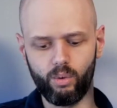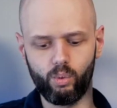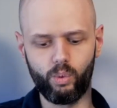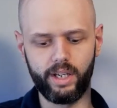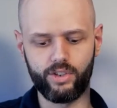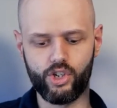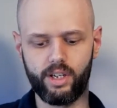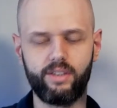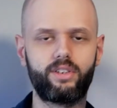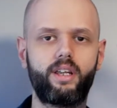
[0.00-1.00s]
which,
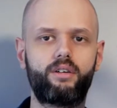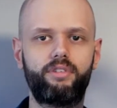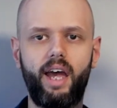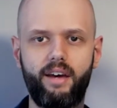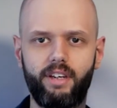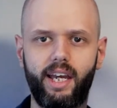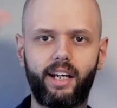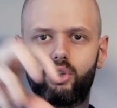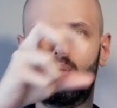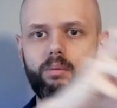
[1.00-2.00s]
instead of having
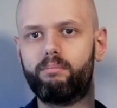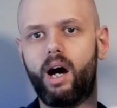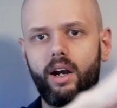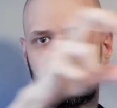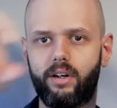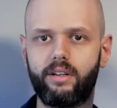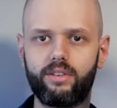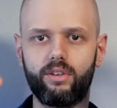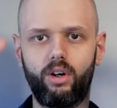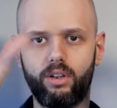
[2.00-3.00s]
actual markers
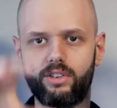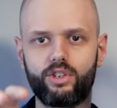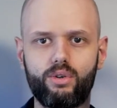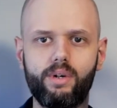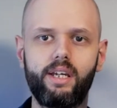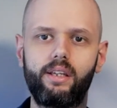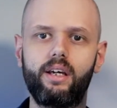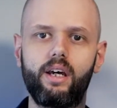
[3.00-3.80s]
on screen,